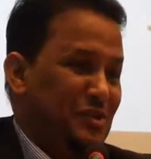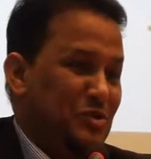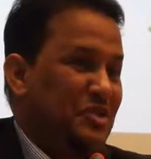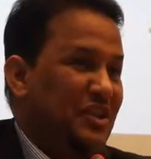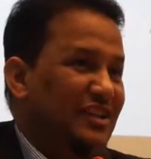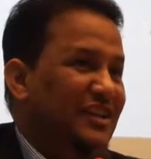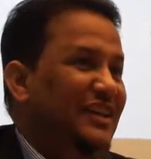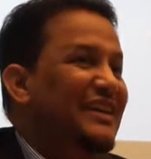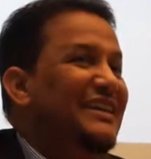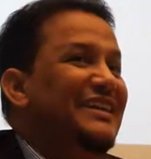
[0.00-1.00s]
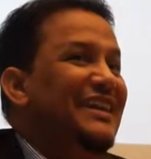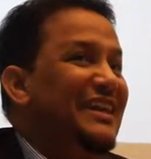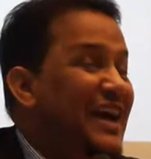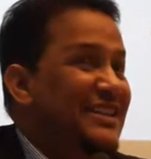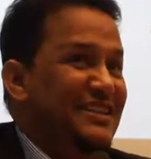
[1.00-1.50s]
social
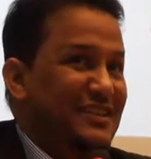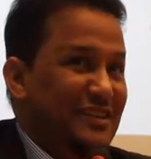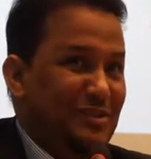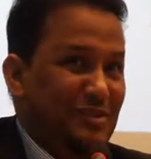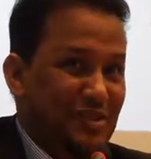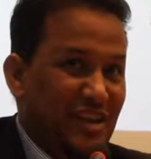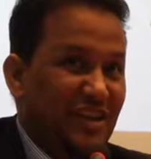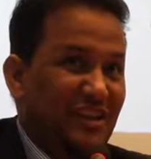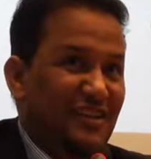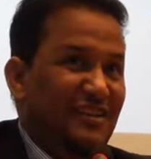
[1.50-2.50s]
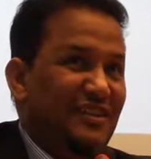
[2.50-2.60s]
reality today